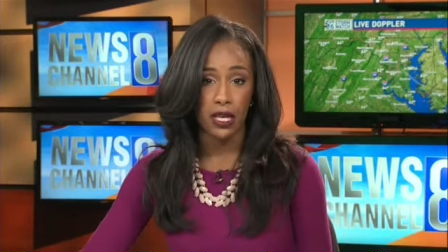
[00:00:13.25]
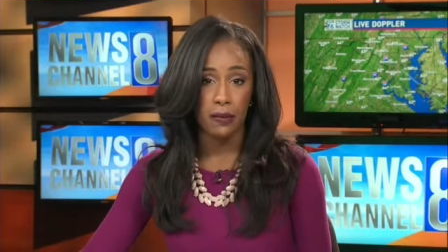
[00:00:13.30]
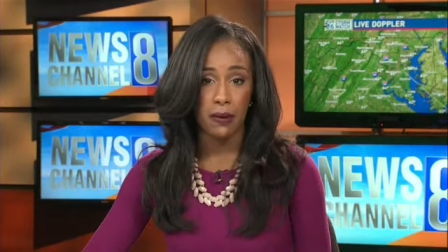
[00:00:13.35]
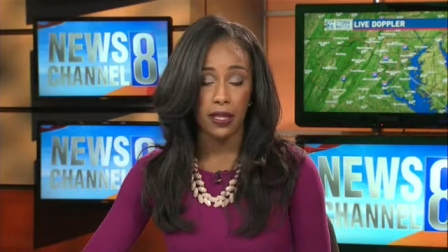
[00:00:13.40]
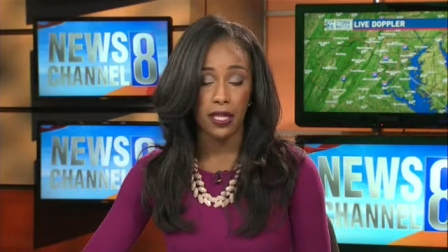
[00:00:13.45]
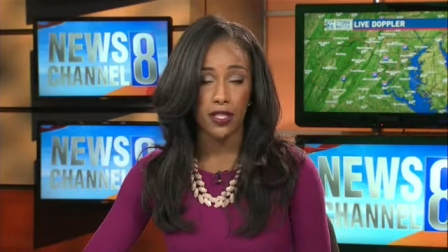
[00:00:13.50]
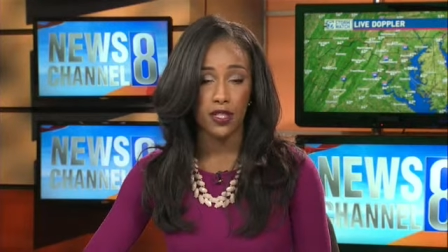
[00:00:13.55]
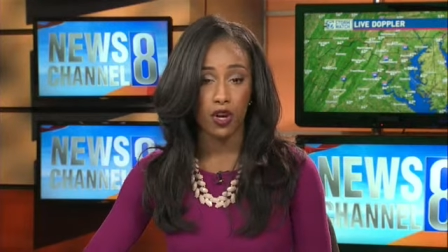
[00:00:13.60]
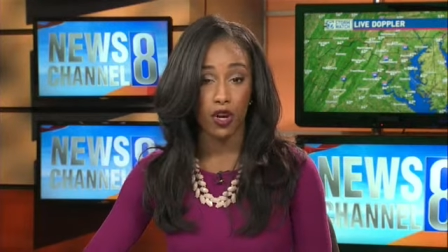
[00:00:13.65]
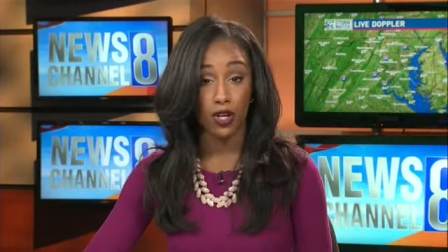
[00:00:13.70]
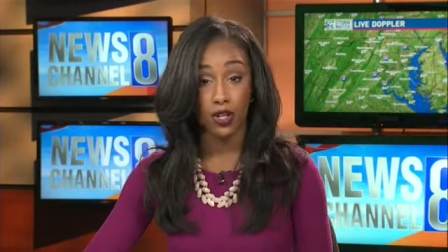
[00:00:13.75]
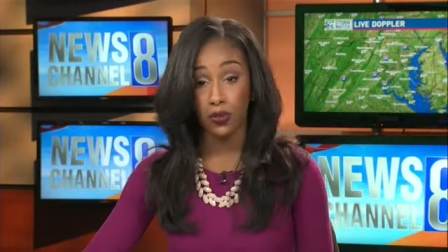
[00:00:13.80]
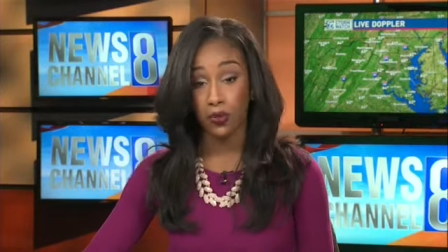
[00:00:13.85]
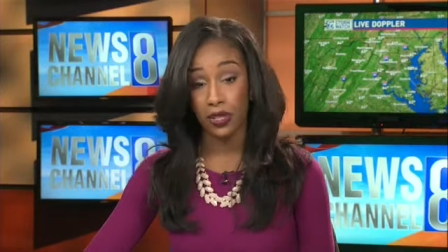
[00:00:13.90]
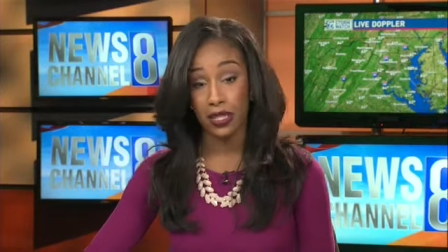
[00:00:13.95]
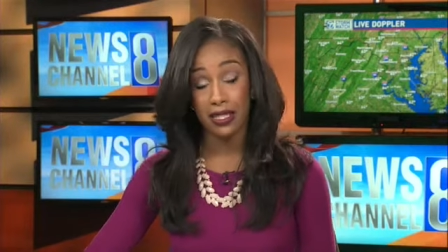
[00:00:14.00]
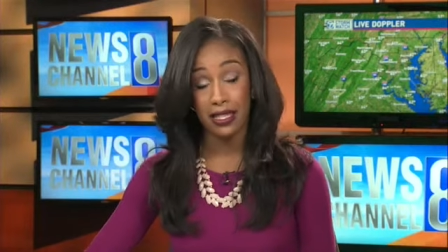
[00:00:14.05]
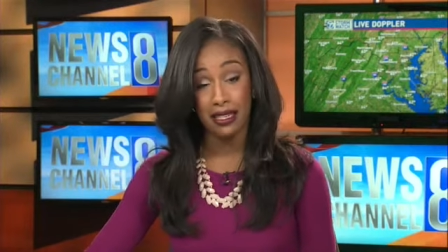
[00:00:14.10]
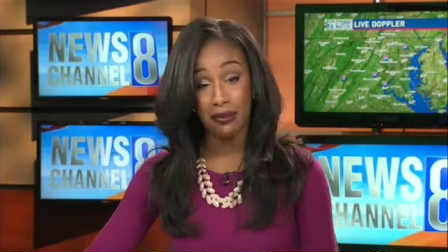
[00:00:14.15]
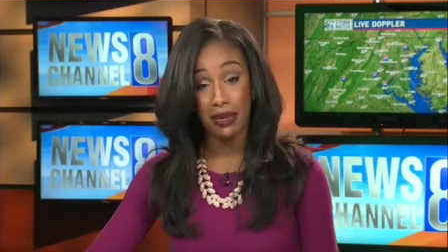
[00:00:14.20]
Police aren't
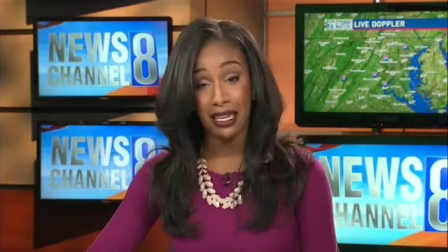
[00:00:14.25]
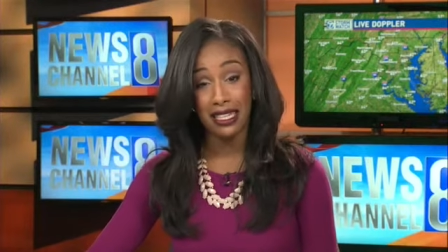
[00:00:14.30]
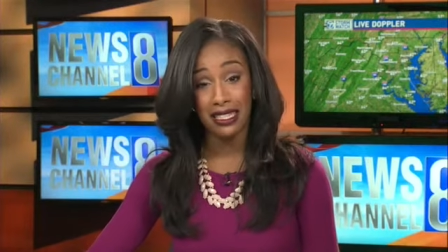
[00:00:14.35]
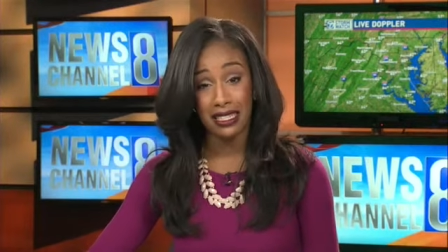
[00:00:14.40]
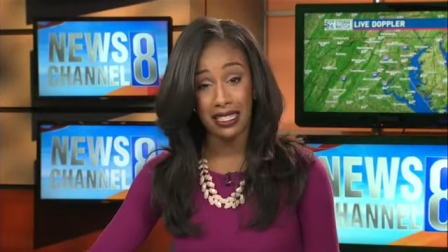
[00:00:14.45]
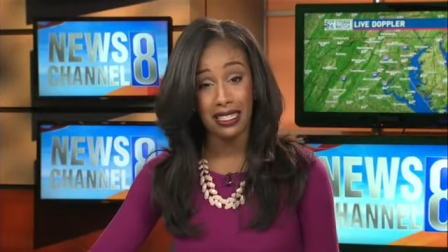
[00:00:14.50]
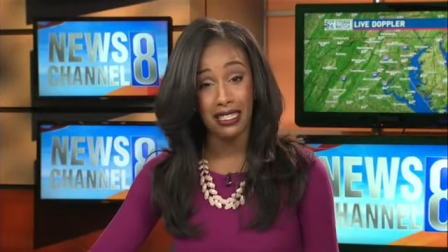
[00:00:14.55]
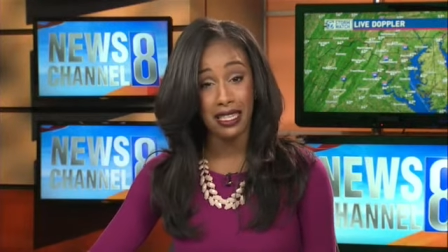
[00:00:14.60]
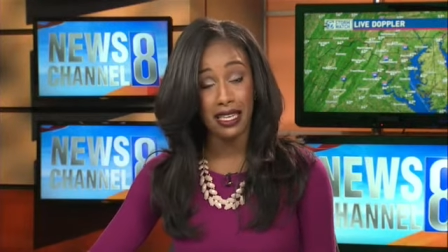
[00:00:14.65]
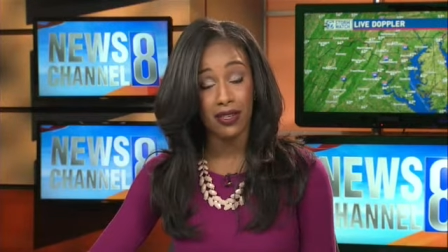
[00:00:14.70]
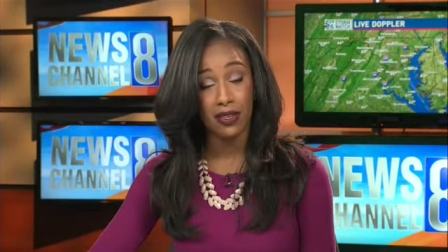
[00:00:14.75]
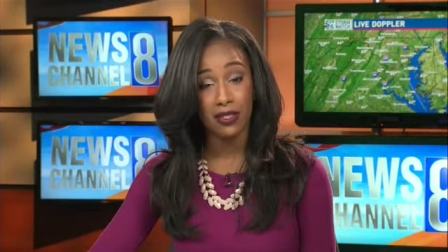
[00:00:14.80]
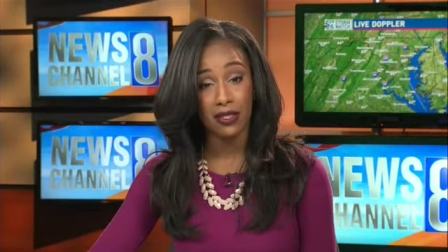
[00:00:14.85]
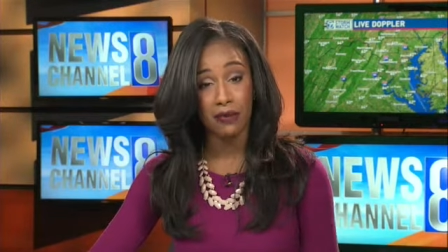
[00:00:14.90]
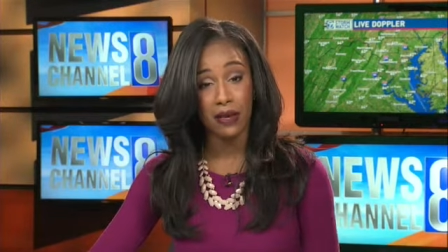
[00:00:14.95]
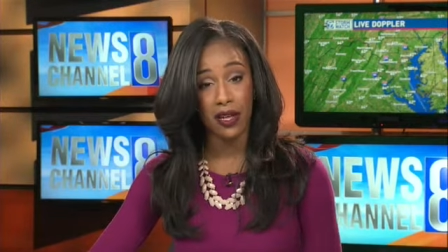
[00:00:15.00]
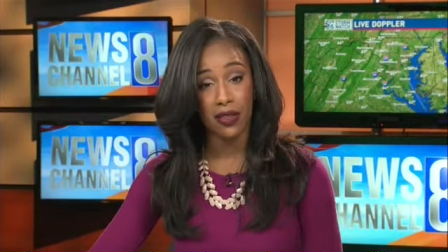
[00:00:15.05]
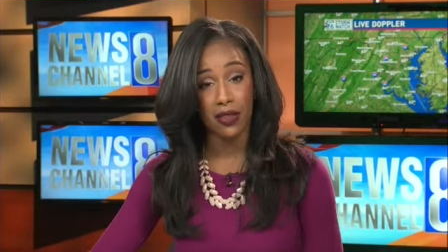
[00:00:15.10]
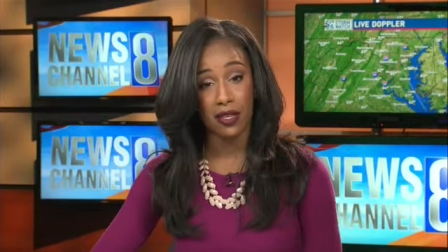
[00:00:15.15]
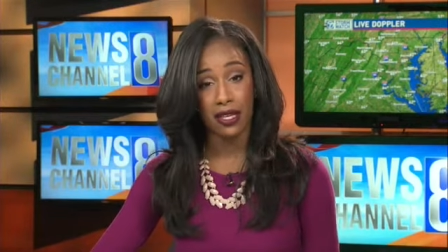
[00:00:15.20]
releasing many details
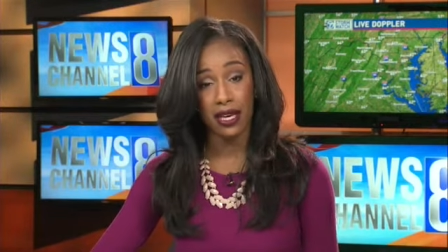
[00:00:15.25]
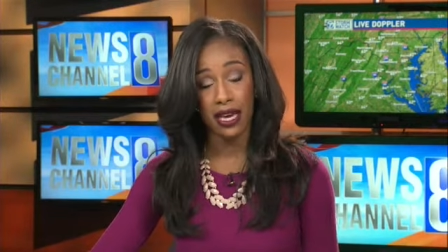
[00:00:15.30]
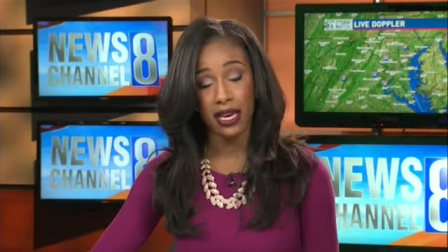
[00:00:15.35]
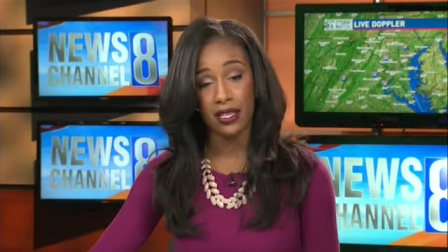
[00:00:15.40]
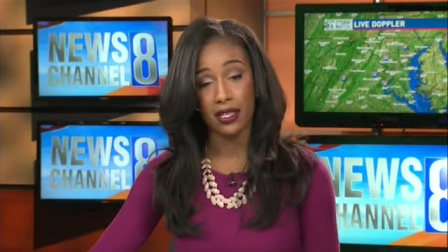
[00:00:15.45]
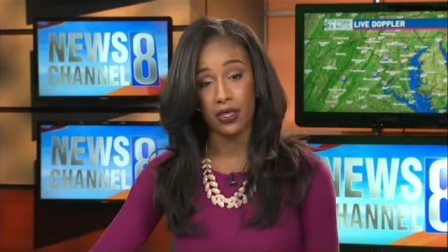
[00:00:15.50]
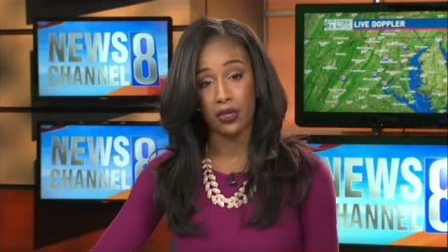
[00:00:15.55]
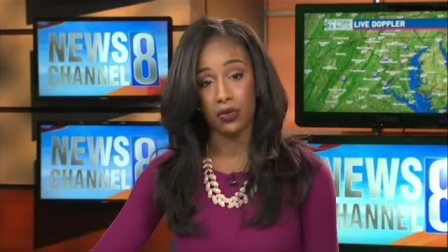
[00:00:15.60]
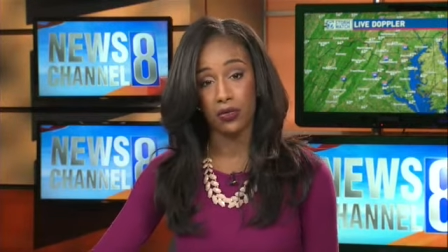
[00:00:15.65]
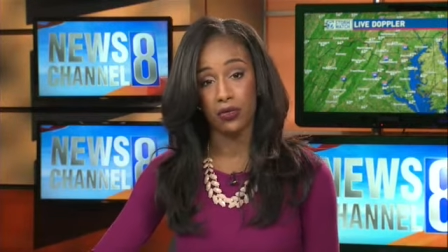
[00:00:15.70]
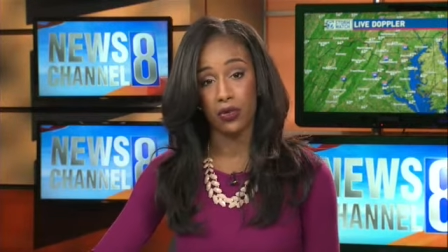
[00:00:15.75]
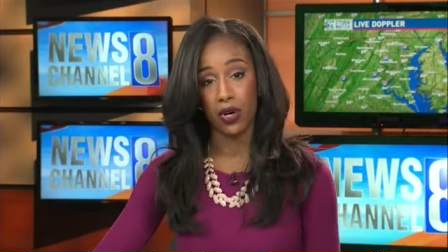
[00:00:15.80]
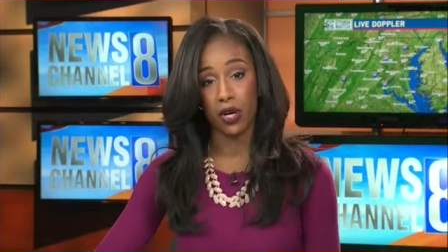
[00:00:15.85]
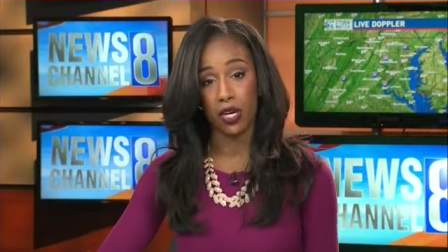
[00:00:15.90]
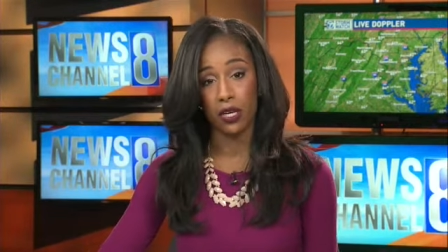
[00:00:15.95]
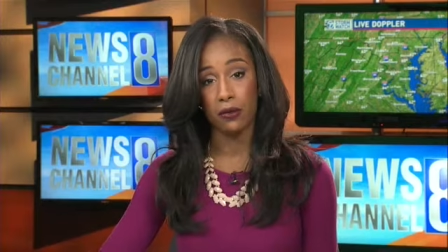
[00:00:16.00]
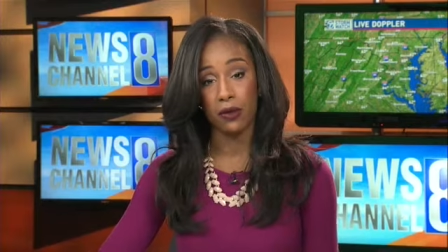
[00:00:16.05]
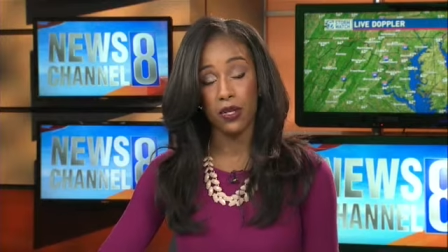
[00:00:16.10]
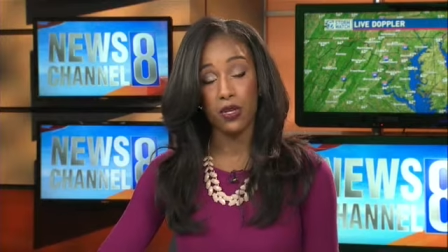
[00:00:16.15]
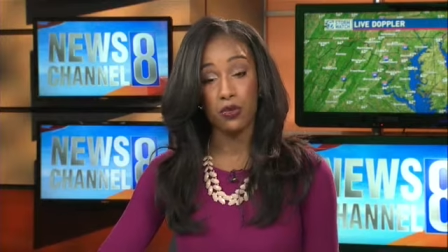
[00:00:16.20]
about the case so
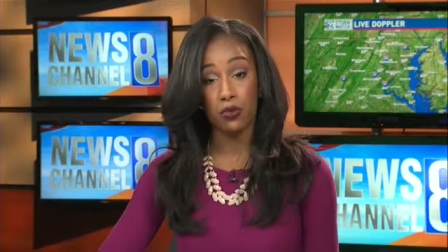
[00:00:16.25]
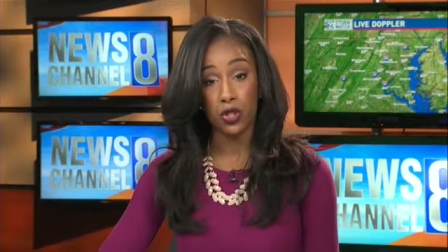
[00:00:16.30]
far.